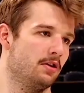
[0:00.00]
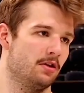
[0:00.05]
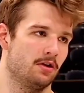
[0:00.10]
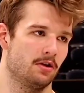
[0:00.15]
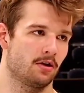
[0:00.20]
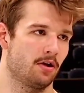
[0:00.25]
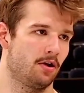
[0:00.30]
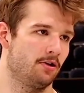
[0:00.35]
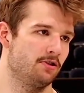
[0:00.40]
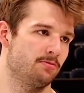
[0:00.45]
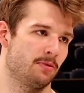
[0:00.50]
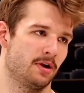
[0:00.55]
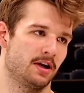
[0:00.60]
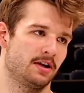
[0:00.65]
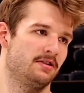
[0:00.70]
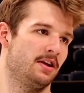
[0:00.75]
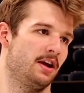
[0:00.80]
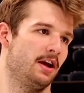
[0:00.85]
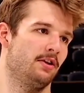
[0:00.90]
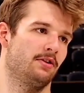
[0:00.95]
Coach Mike
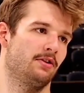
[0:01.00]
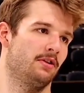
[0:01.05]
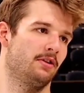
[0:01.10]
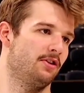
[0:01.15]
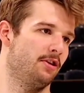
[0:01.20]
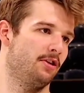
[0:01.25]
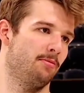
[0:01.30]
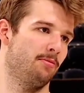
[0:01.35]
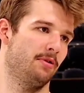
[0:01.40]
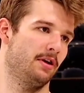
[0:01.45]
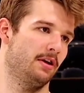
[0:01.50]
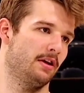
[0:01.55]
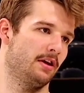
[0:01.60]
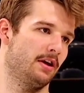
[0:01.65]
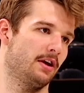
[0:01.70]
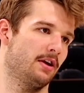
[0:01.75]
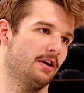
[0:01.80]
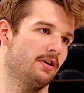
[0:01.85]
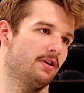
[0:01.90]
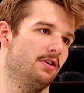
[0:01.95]
Taylor a little bit,
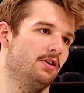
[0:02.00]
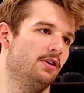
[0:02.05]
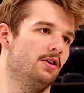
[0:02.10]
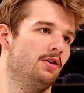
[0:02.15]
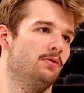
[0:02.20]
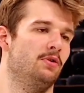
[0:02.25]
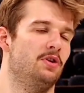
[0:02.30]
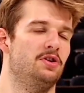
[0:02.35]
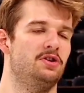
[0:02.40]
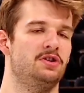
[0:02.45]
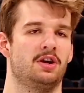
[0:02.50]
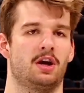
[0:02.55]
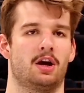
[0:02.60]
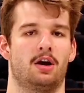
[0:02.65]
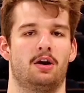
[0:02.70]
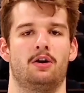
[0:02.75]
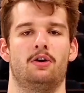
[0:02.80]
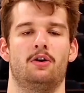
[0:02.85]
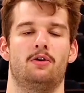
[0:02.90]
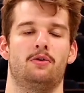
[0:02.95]
like reaching out.
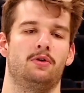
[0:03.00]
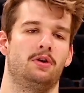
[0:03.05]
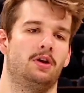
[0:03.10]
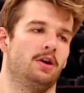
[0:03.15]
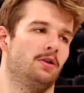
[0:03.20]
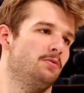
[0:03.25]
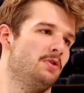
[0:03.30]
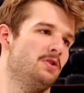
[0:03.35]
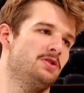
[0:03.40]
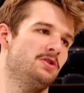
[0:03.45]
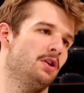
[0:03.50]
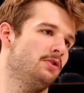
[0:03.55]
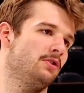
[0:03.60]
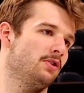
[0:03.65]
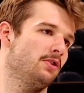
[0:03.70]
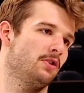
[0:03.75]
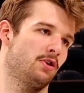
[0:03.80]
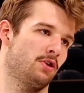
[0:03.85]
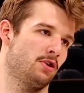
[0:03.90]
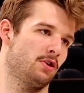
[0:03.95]
I know he like reached out to
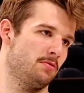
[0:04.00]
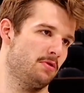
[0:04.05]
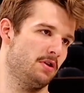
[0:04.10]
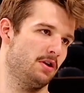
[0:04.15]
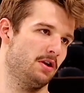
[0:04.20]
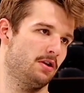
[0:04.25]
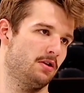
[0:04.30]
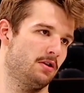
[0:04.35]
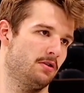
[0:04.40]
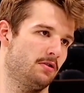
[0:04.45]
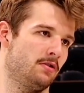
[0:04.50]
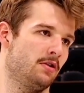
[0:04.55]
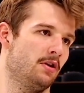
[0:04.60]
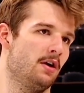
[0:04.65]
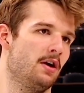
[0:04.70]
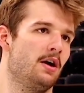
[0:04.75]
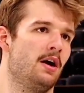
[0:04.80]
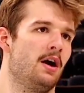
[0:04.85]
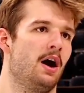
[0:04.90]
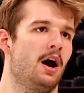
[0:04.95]
Kirby,
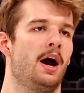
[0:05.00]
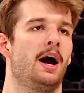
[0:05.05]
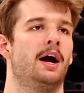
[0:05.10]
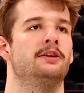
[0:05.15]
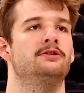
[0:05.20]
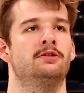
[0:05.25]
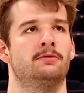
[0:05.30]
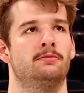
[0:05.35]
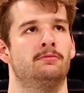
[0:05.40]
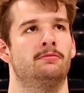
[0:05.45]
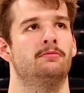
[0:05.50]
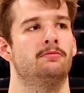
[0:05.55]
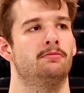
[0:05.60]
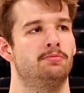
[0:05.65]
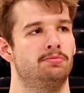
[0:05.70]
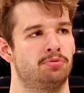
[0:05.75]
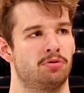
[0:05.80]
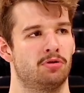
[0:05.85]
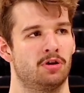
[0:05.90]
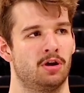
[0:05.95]
and I had some
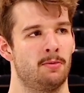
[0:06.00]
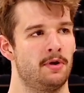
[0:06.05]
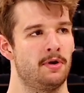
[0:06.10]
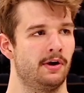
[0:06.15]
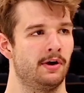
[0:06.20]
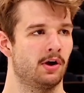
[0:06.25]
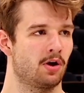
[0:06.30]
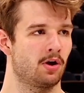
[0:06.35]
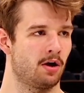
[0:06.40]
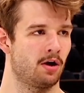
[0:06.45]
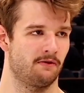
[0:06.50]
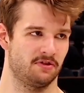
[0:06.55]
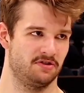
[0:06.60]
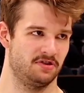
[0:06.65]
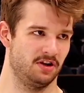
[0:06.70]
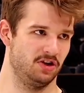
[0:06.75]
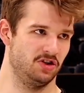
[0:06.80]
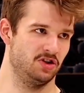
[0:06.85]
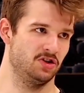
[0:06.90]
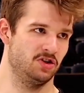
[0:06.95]
preliminary
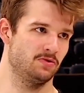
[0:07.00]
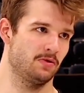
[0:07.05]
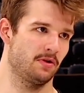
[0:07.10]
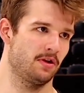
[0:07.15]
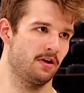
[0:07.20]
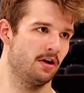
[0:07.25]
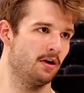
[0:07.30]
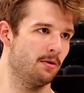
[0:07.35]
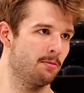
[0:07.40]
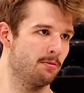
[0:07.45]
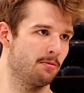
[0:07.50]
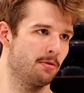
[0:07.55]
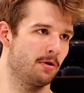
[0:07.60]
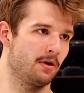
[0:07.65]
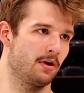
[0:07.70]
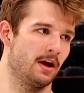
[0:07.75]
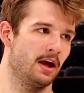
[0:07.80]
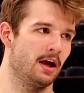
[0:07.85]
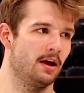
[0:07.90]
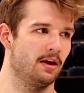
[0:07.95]
conversations with him
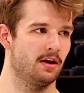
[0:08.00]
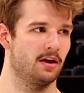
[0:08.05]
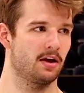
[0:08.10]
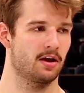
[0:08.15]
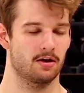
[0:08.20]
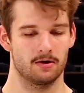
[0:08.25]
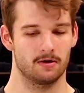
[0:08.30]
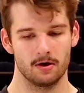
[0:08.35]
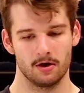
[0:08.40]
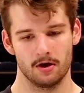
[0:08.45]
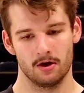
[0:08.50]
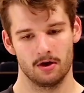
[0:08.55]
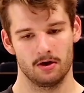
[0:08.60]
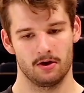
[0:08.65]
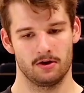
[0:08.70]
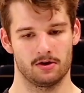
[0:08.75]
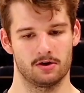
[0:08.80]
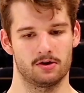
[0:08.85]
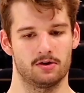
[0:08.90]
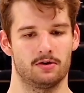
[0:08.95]
about, hey, like,
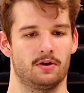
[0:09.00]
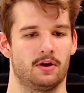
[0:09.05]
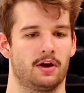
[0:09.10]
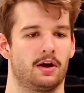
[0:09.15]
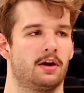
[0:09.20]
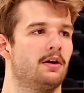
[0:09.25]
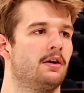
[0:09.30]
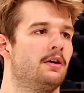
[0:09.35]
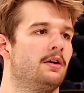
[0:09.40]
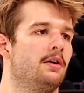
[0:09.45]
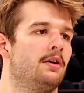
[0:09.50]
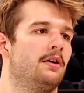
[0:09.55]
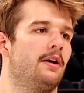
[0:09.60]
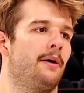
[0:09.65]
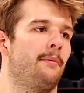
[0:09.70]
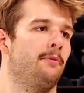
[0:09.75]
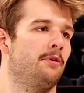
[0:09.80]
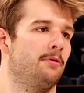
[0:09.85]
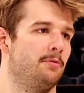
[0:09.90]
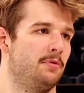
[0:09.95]
you know, like
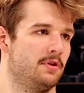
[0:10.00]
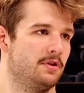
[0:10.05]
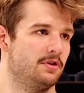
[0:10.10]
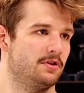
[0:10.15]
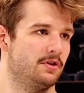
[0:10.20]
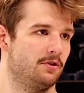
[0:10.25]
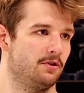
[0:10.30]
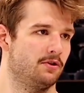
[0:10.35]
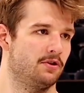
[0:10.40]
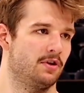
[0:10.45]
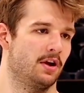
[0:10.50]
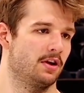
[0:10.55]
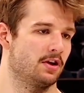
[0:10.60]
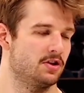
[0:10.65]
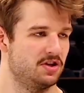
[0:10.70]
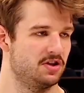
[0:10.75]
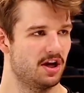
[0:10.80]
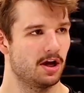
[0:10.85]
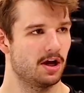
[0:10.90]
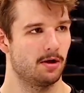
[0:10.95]
I'm gonna be the
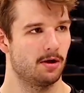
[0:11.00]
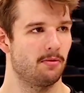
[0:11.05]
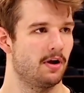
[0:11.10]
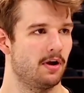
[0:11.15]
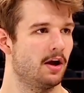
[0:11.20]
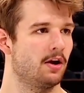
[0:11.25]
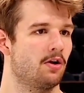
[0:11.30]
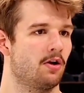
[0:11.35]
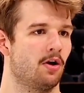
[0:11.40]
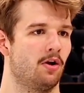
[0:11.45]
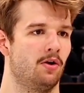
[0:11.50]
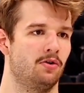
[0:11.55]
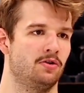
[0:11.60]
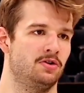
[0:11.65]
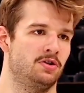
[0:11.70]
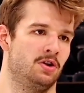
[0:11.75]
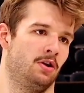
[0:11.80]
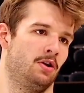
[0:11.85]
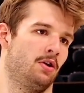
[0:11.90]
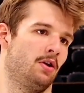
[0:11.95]
GM and head
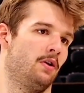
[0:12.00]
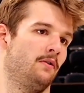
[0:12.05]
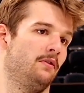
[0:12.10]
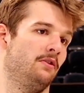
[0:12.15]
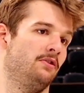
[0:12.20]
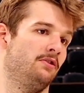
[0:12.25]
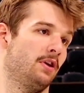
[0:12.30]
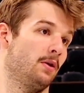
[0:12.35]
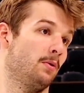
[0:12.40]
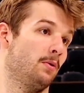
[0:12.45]
coach, and obviously like we're